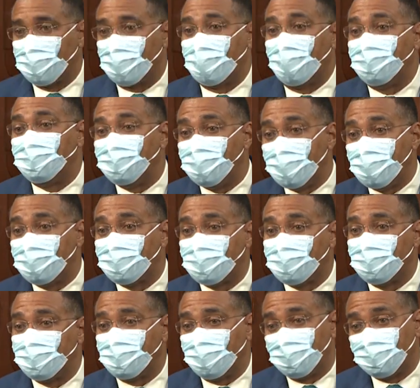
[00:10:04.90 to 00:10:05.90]
At the start of
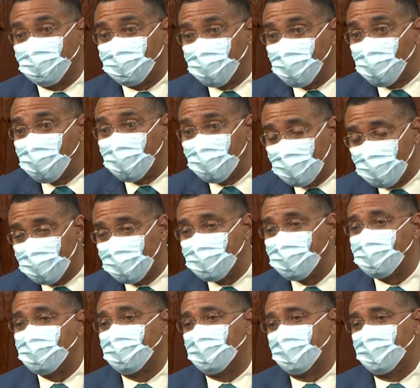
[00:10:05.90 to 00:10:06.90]
the week, Prime Minister
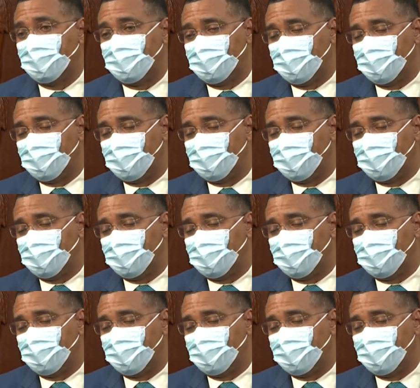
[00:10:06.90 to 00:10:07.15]
Andrew